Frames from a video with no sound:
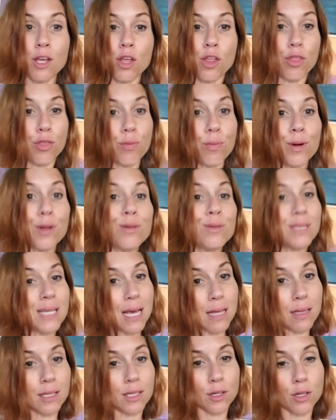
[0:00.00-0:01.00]
through
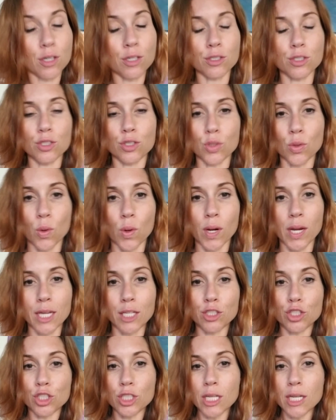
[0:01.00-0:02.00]
telling her story,
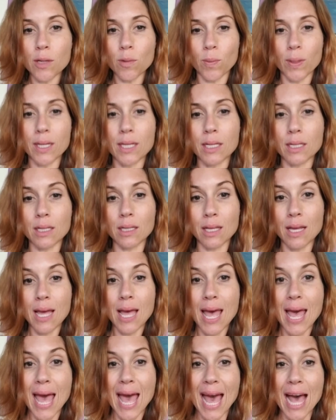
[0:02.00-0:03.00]
she will
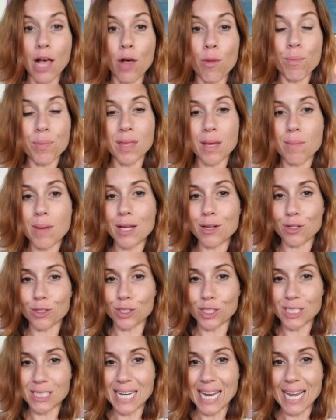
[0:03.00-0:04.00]
help them
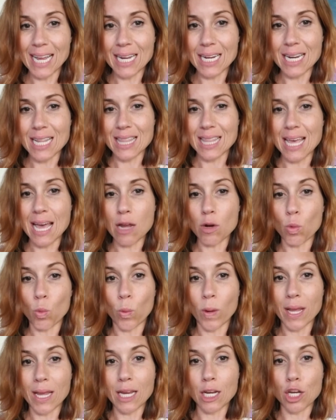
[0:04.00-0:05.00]
understand that
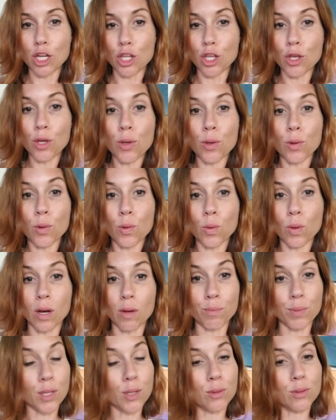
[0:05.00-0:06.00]
when you
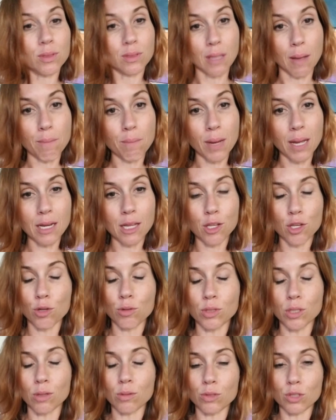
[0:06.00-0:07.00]
abuse somebody, you
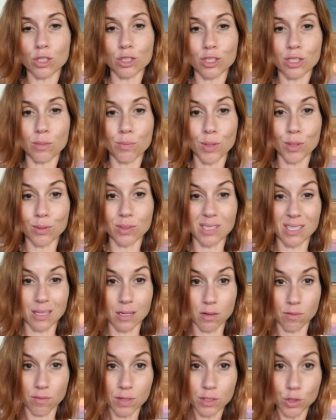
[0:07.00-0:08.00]
don't just abuse the
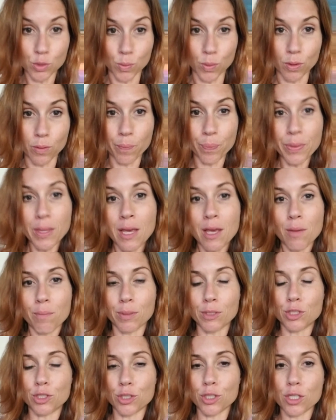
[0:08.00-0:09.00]
individual,
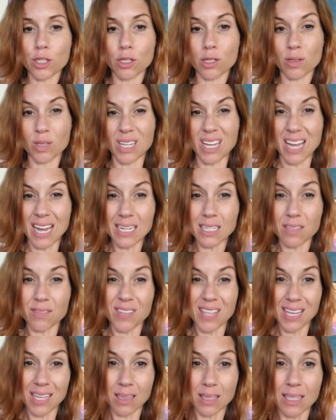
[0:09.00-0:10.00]
but you're kind of
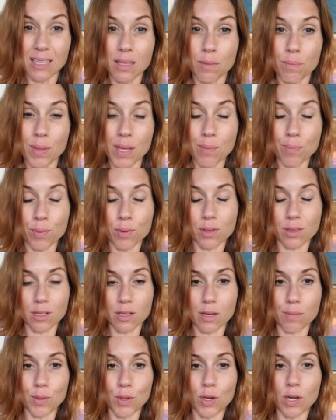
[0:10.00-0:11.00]
killing the people in the
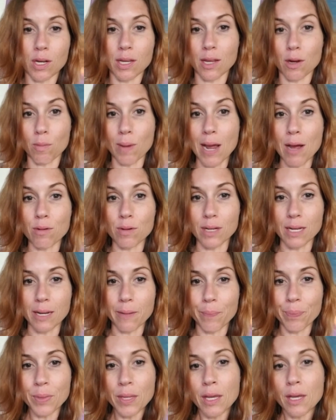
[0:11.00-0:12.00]
community around
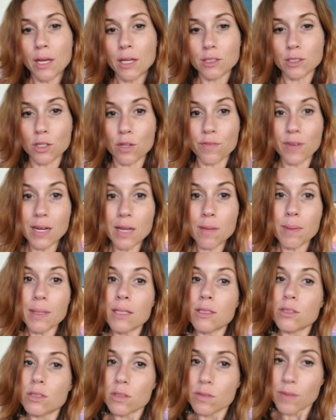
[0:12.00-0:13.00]
it. So if
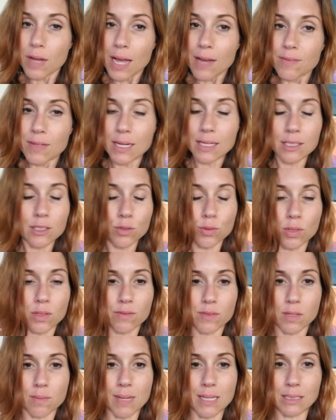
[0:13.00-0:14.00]
anybody survived any sort
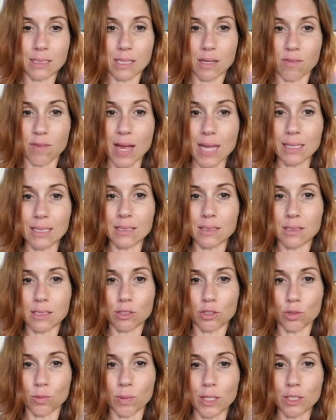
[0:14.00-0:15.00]
of domestic violence
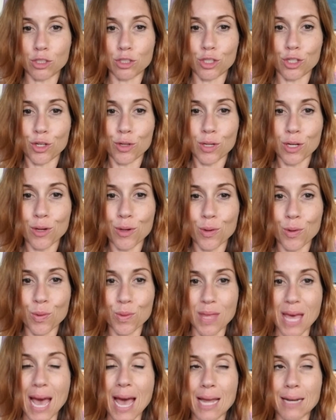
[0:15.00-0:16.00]
situation, you know
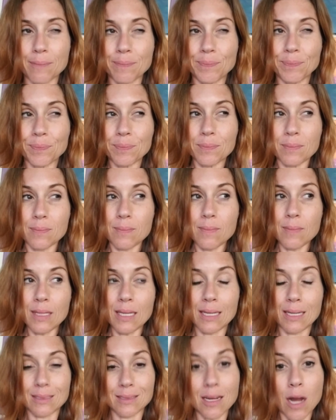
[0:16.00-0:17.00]
that
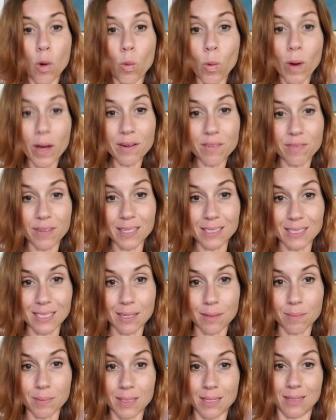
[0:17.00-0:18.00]
it's not one
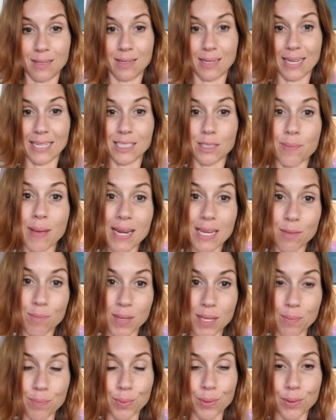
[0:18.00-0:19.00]
victim, it's many
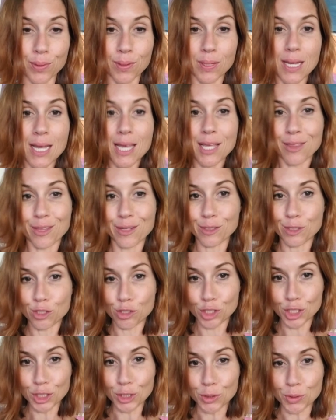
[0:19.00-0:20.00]
people. There's
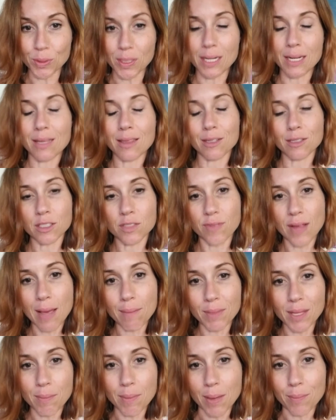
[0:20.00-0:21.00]
children, there's
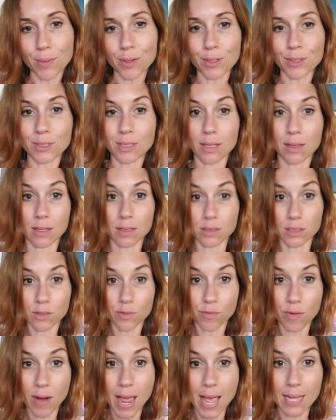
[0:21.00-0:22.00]
family members, there's
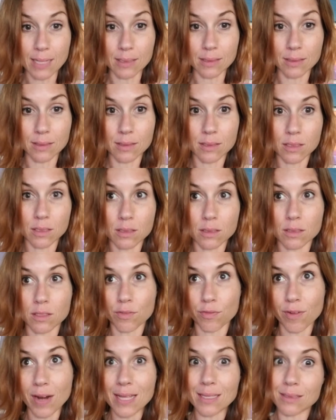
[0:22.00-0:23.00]
friends, there's the
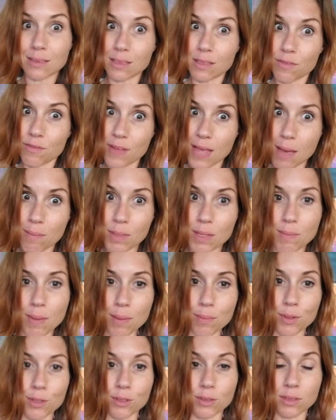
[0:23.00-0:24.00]
friends and the family
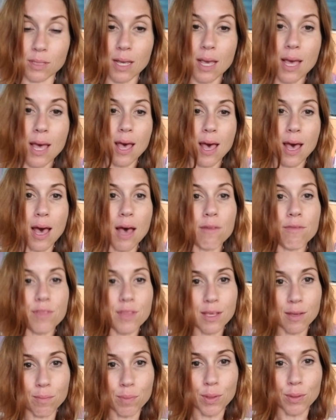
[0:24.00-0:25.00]
members of
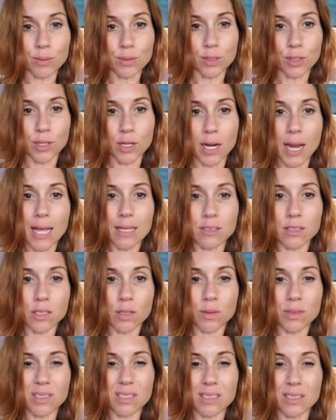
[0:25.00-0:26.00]
the abuser. And
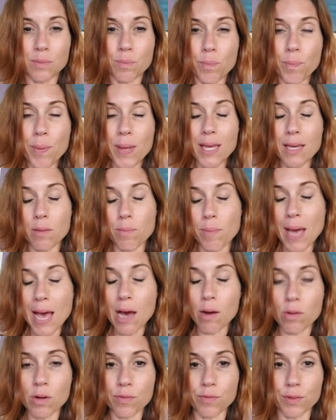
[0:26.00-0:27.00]
so it's this big,
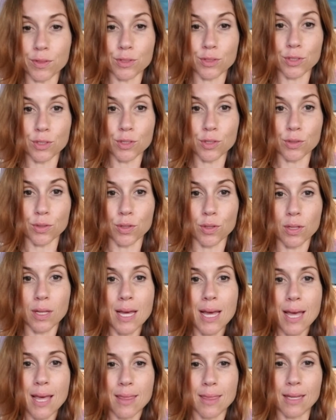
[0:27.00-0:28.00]
powerful circle
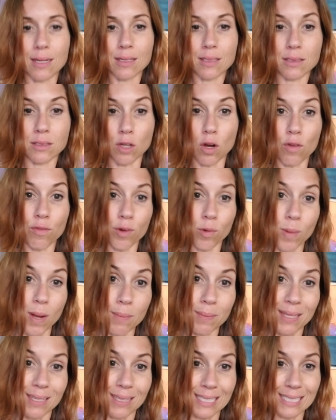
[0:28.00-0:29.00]
that is
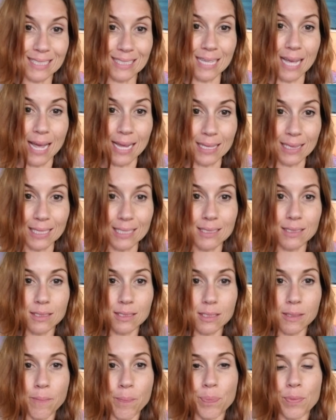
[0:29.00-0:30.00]
overwhelmingly
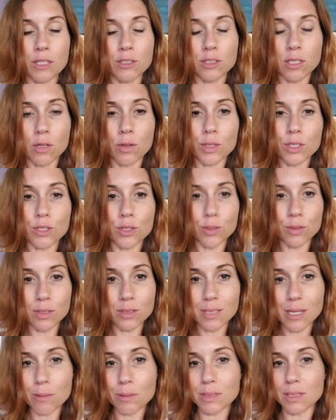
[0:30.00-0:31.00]
silenced. So as soon
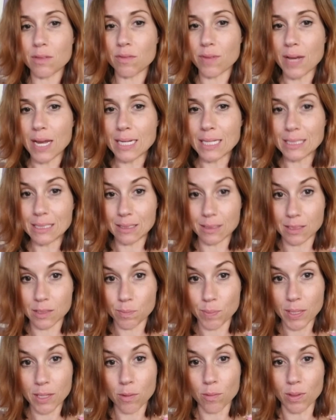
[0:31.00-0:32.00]
as I was invited to
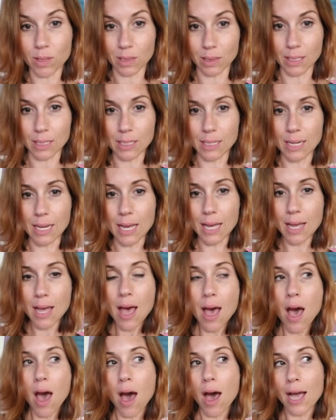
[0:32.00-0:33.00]
speak with Linda,
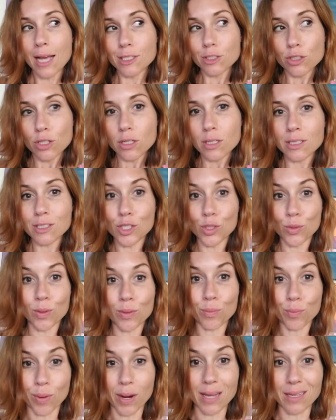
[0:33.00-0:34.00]
I started to
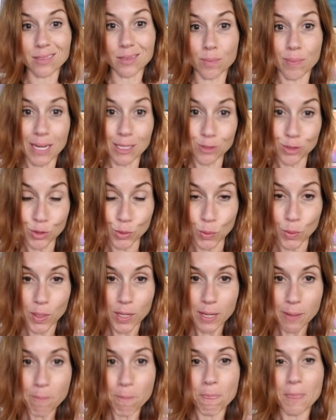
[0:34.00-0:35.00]
embrace my
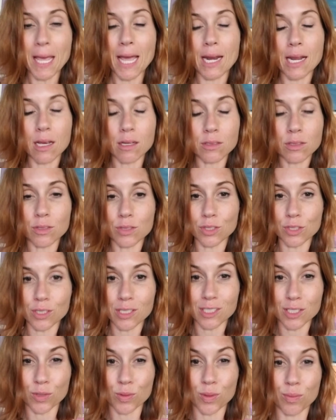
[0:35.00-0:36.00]
story, and I also
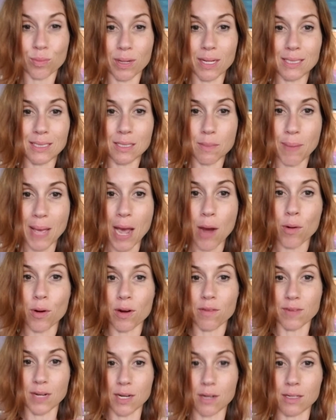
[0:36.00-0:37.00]
started to embrace the power
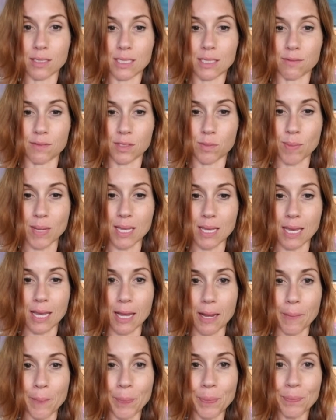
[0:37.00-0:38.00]
of narrative
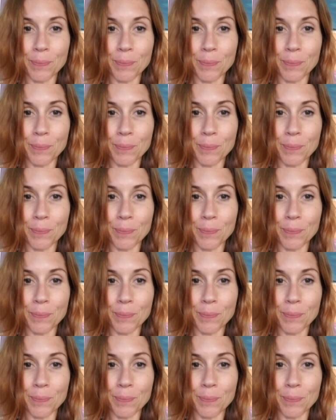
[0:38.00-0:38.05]
speaking.